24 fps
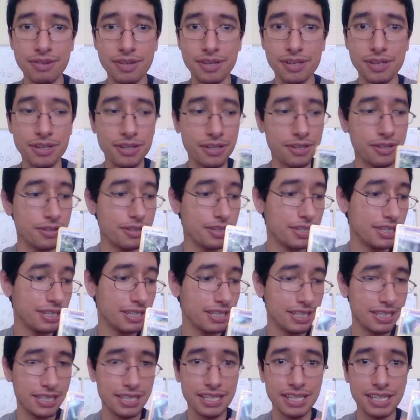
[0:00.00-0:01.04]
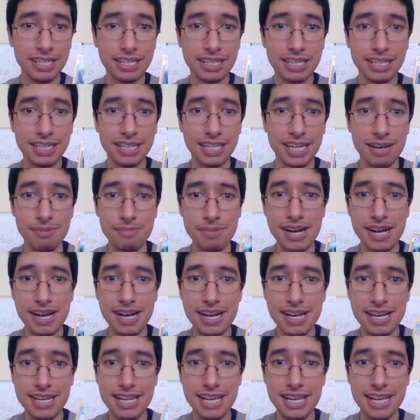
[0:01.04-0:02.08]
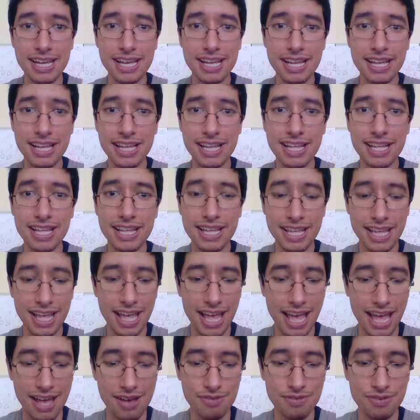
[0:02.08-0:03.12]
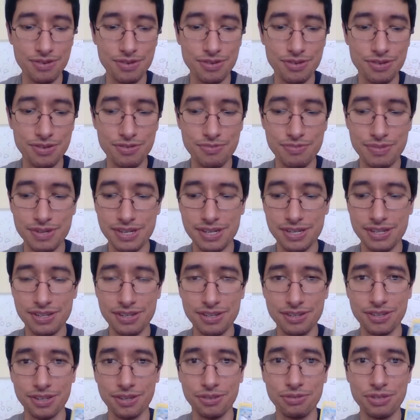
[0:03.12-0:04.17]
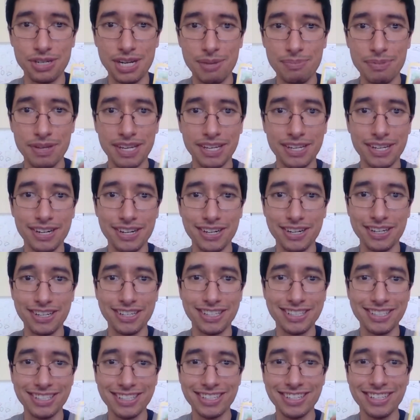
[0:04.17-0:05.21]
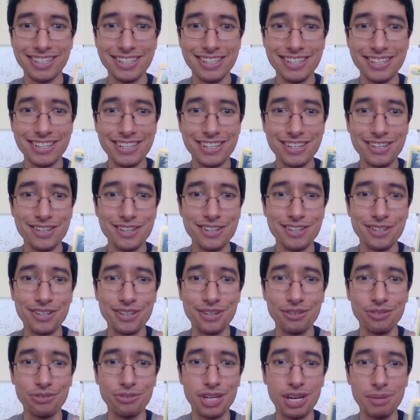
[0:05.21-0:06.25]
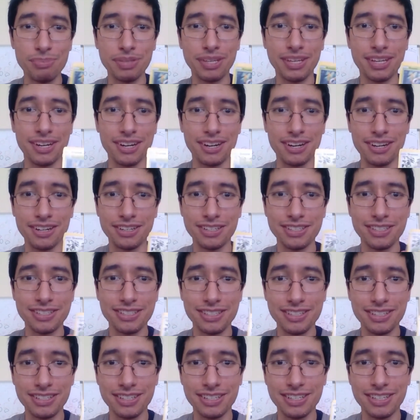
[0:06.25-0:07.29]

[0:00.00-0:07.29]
Go. Come on. Houndoom. Don't drop any cards. Don't drop the cards.